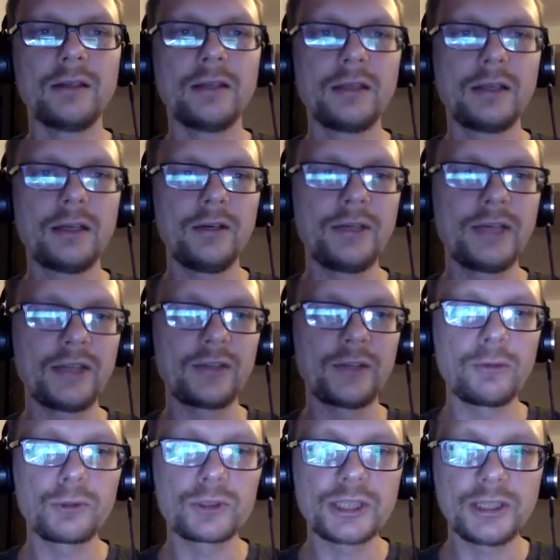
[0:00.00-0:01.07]
Okay, so
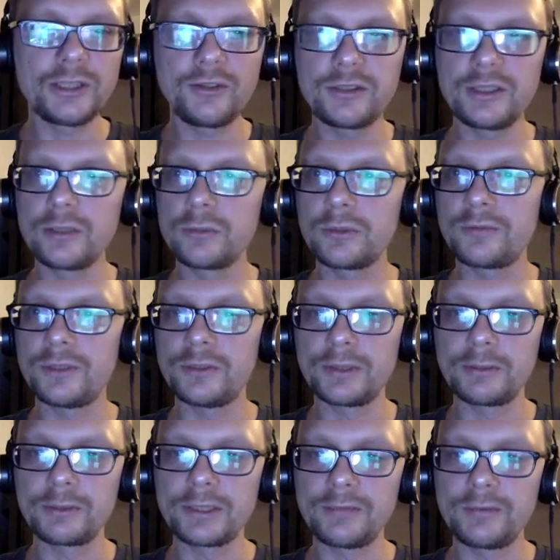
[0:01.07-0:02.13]
I'll share this link with you, and I
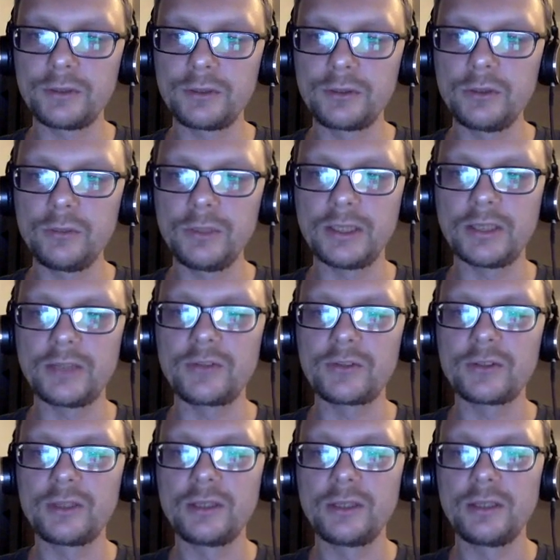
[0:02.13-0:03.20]
will give you 2 minutes
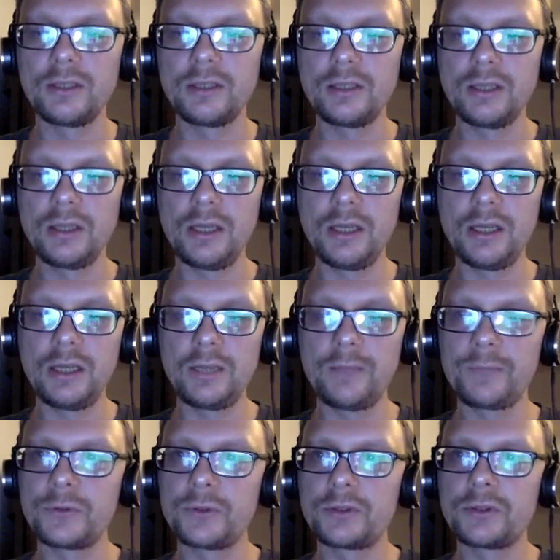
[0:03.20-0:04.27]

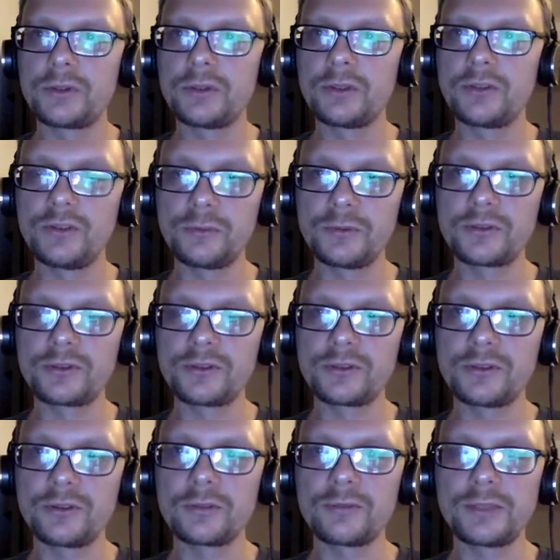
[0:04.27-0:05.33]
since we're
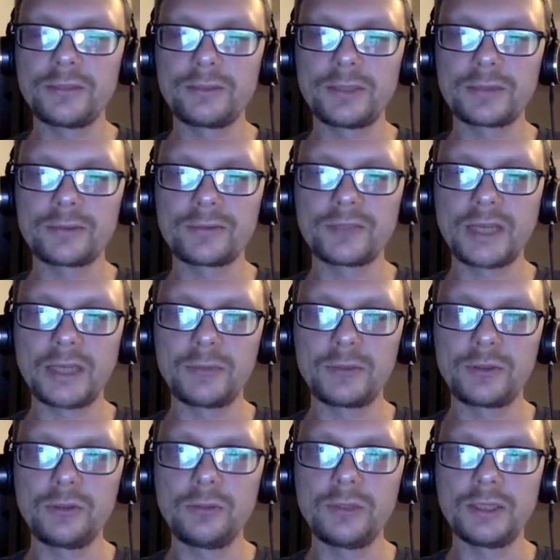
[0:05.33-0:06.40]
sort of running out of time,
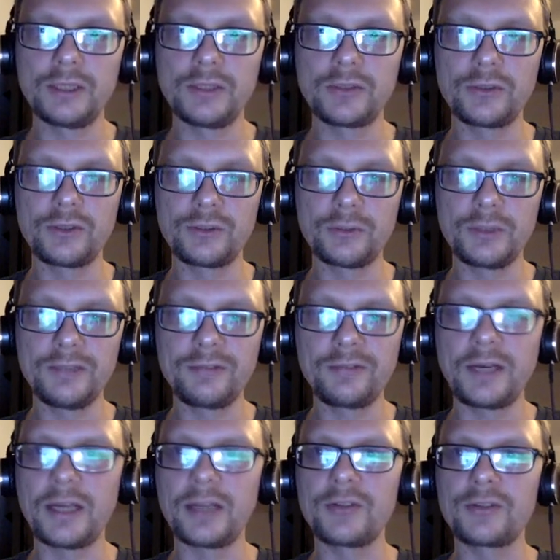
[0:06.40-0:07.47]
2 minutes. So it's really
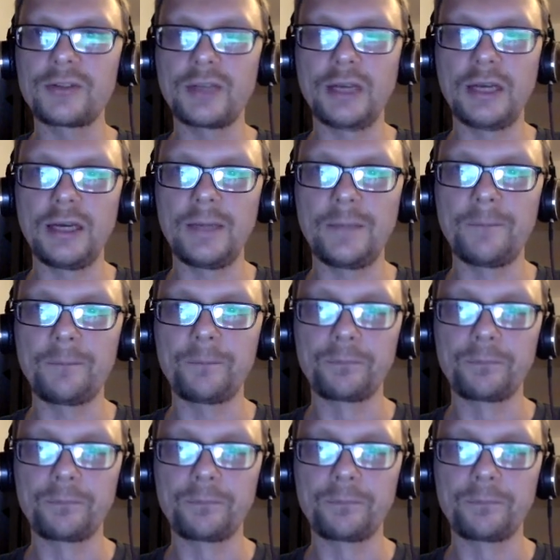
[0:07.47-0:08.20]
fast to